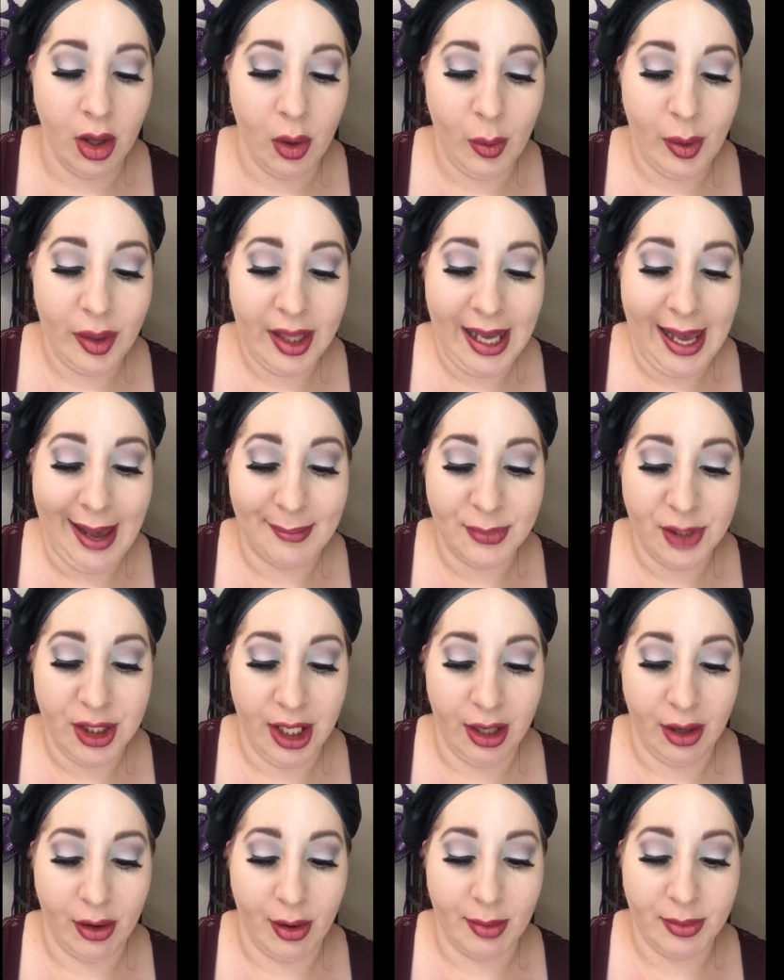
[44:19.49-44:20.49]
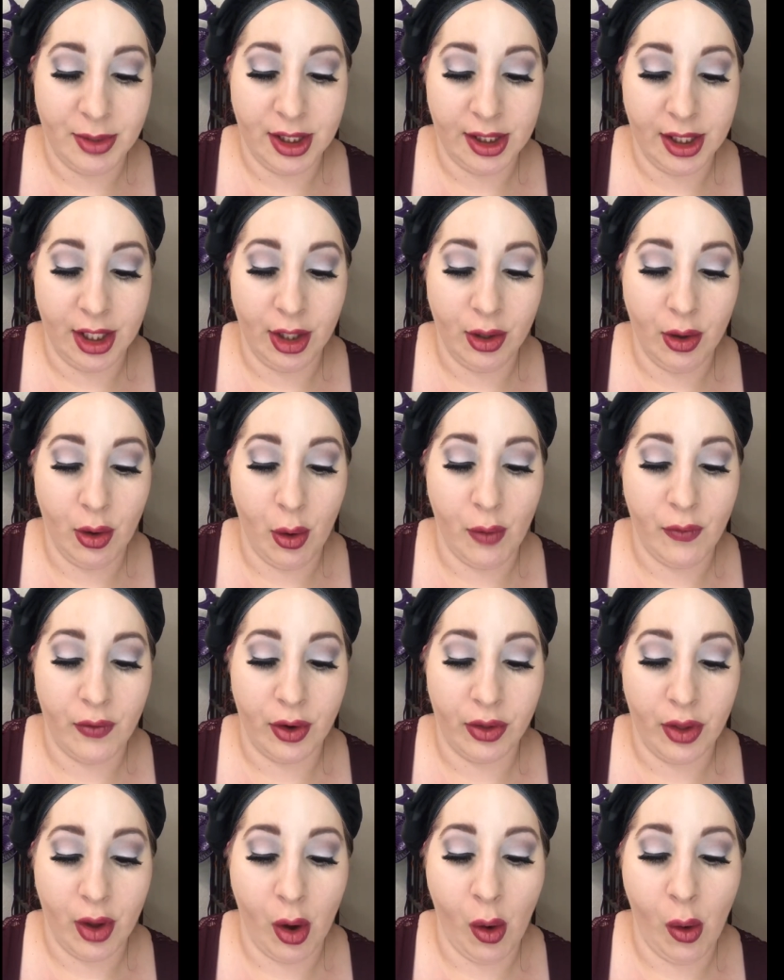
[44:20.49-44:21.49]
With the Cappuccino, I'm just going to go
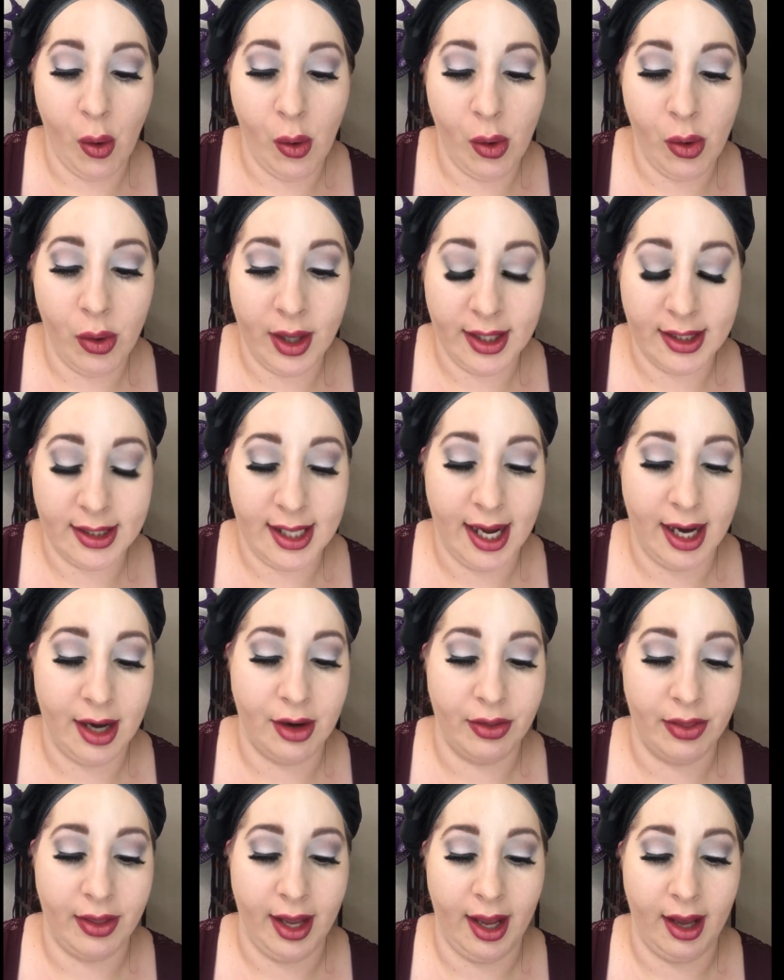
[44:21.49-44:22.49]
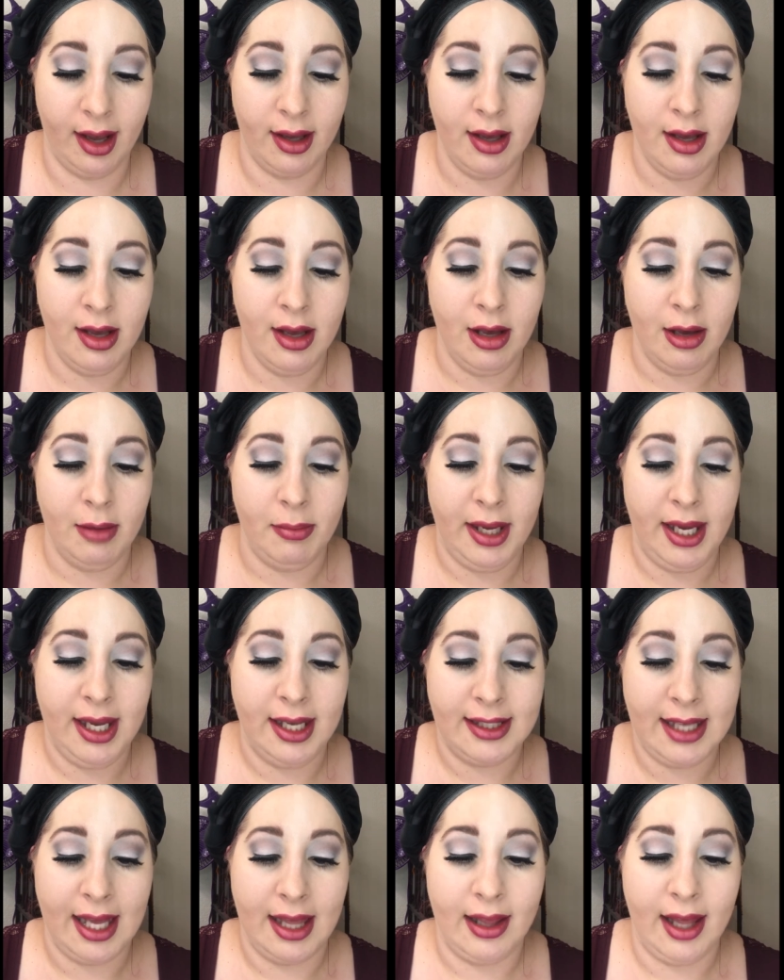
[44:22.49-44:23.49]
over the whole entire thing
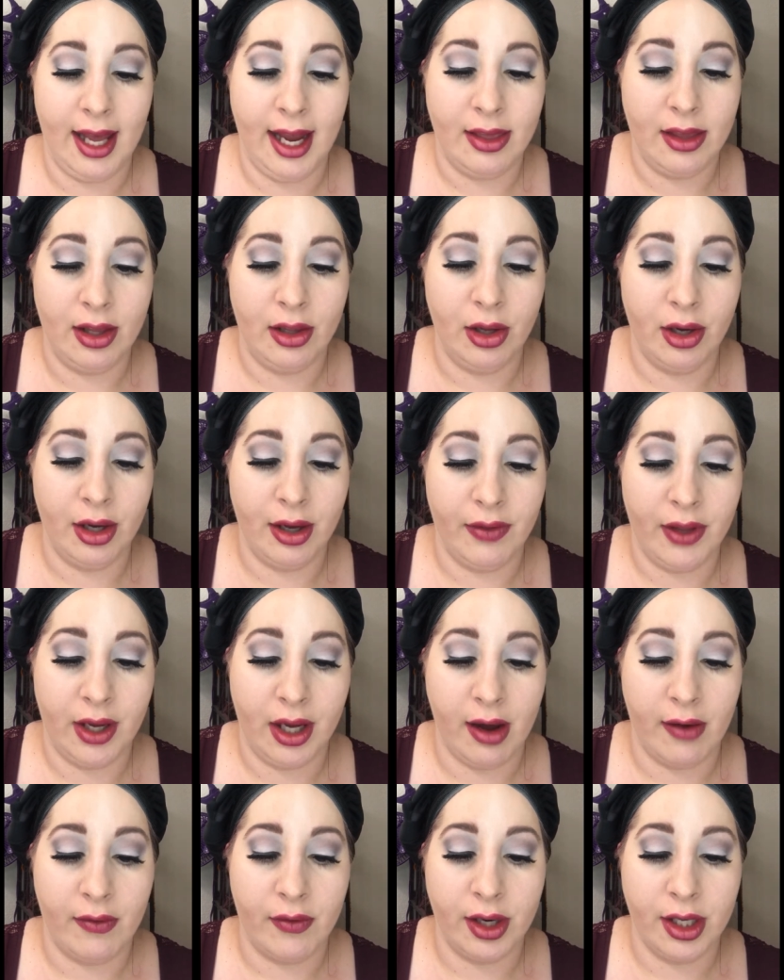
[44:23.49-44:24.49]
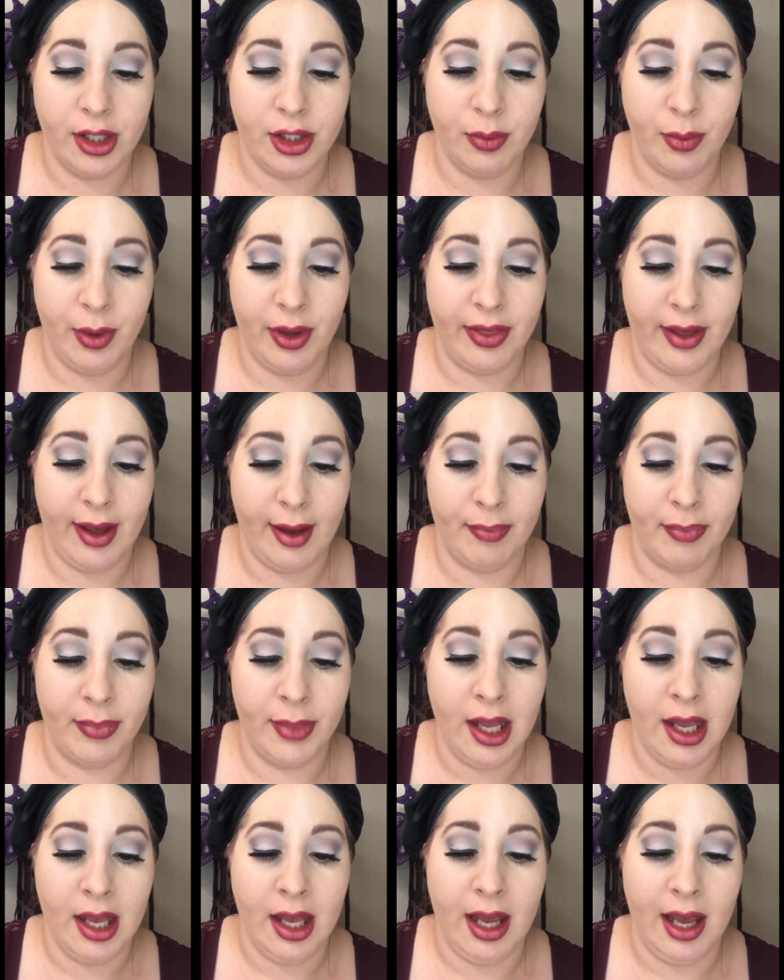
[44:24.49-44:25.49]
because I like the look of the coverage with them.
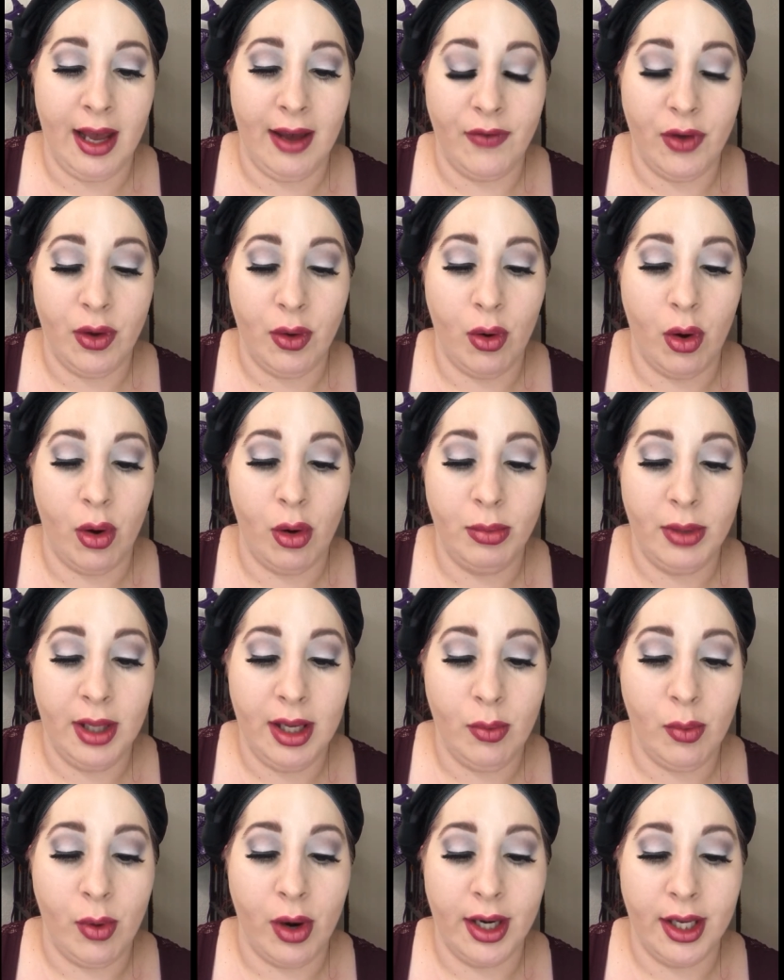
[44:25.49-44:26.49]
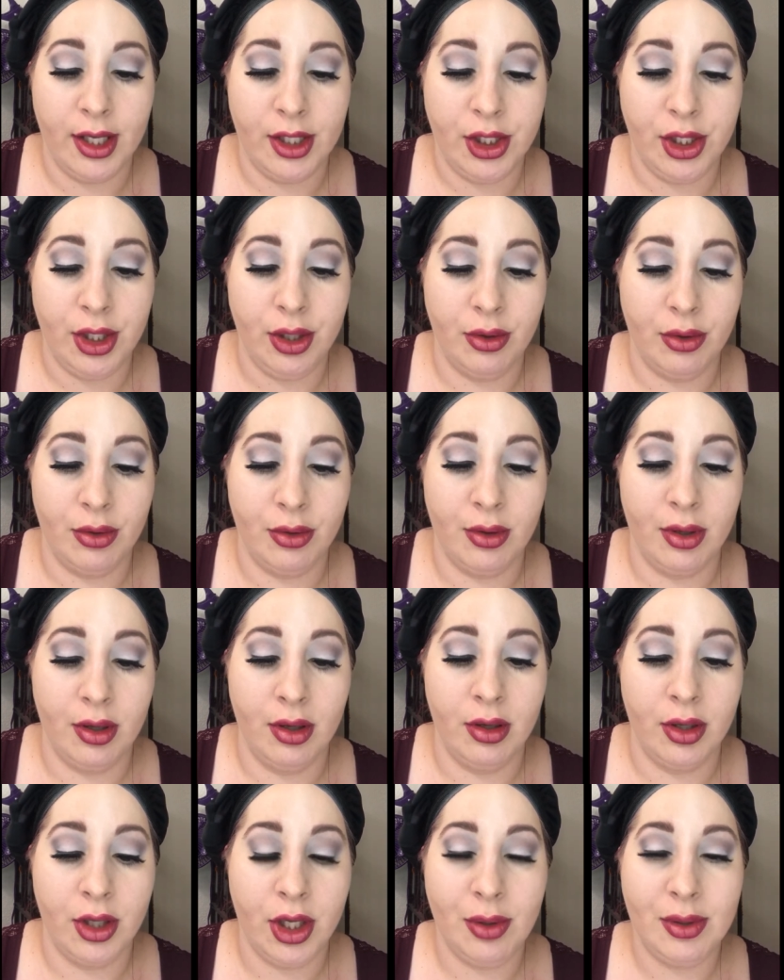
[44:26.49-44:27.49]
If you only wanted to
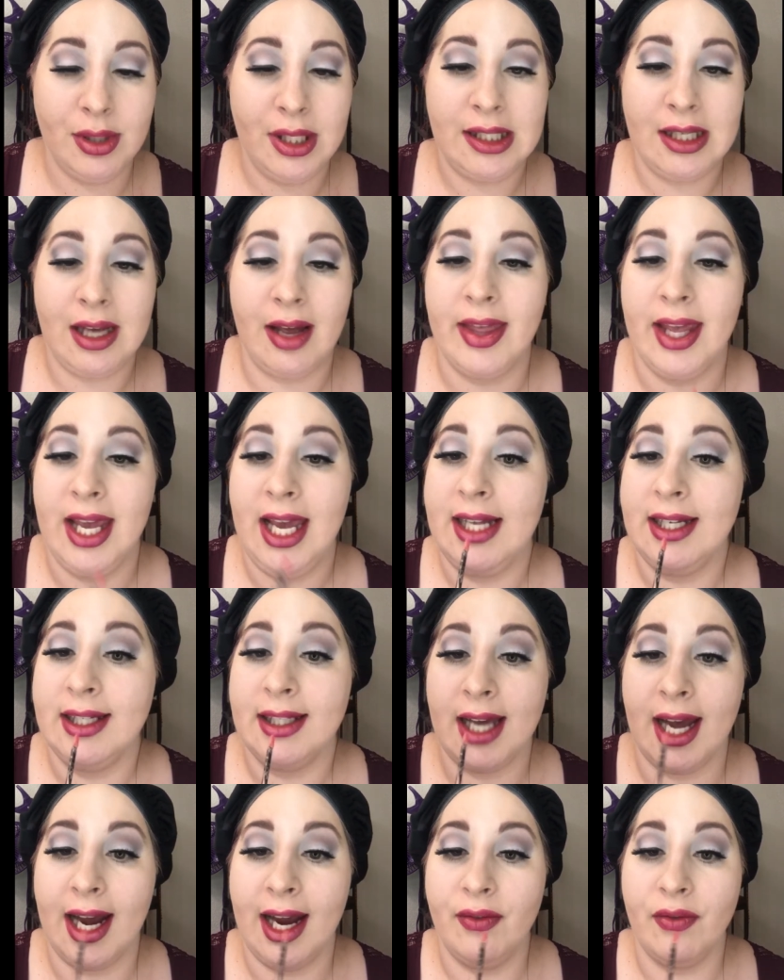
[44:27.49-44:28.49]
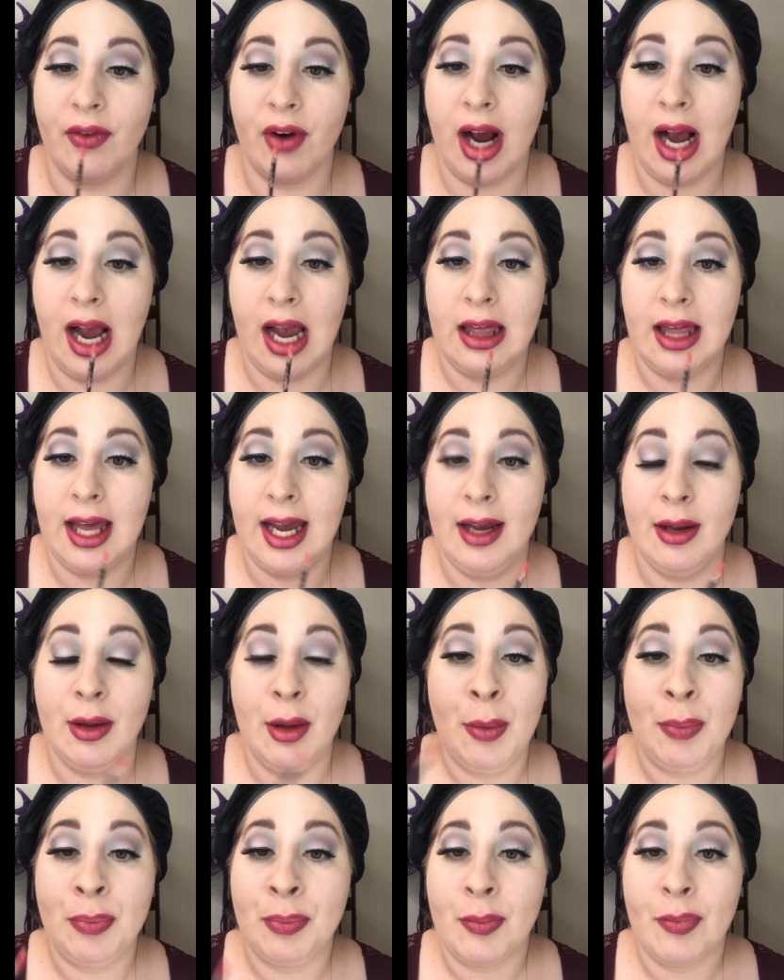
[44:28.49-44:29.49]
use this on the inside for a highlight,
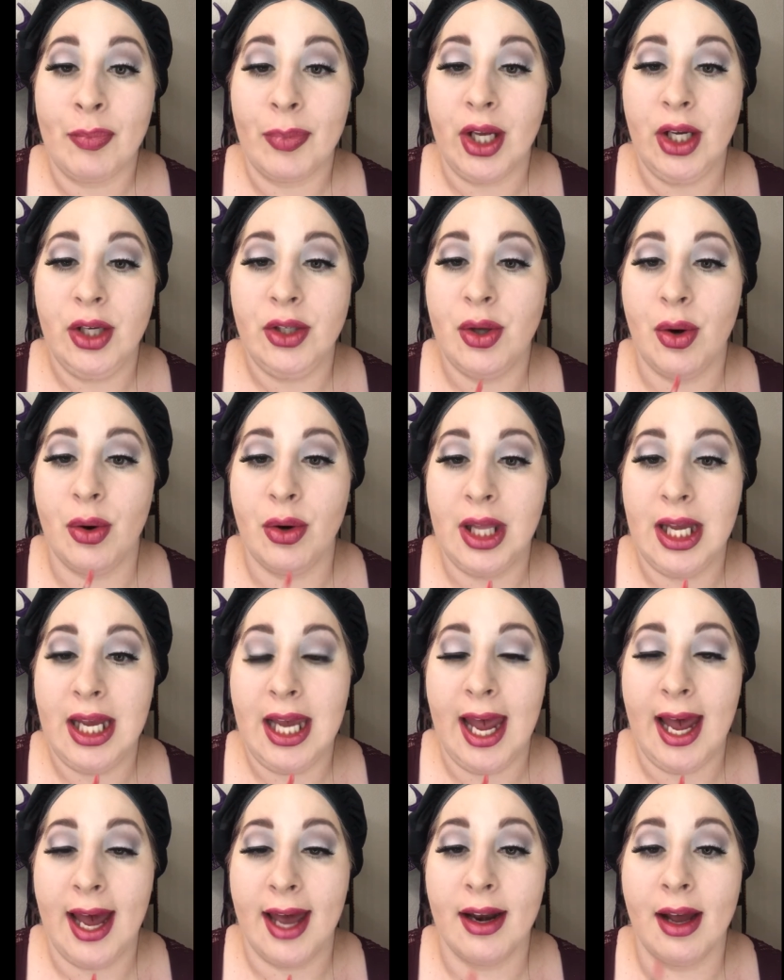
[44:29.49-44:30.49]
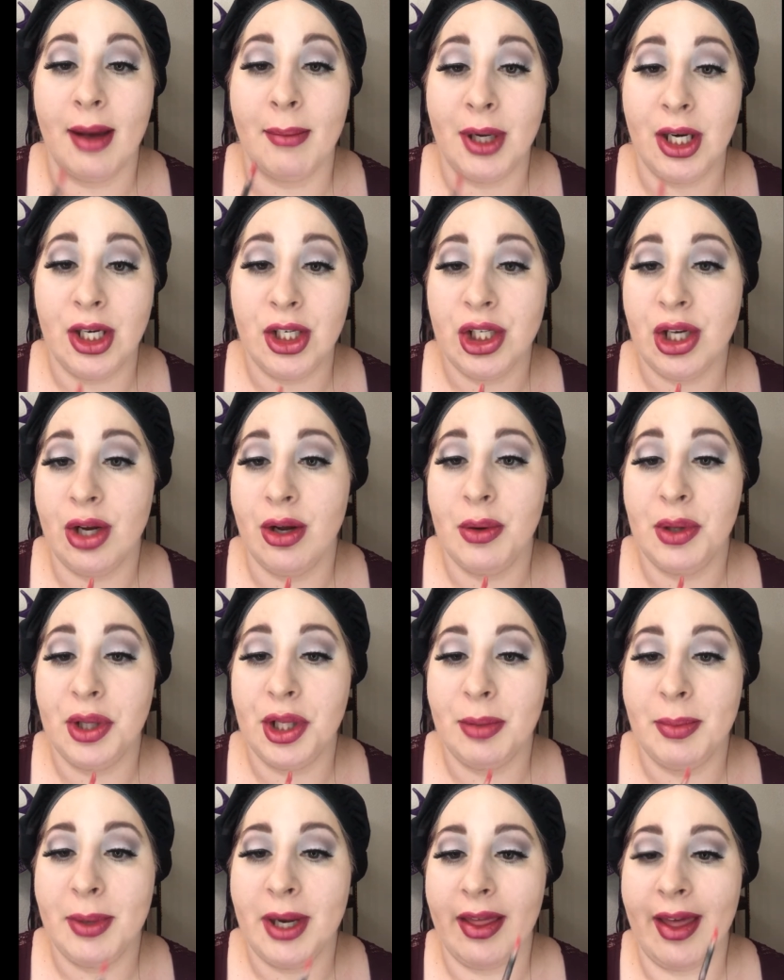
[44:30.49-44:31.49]
you totally can. I'm going to show you a
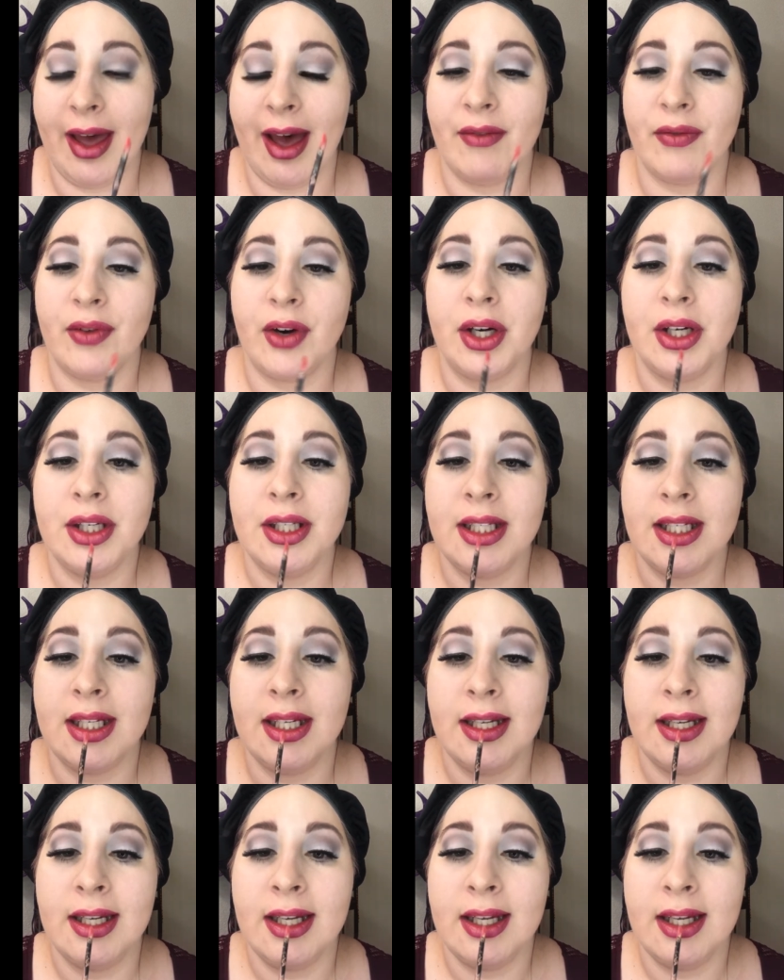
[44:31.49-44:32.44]
little bit of that first.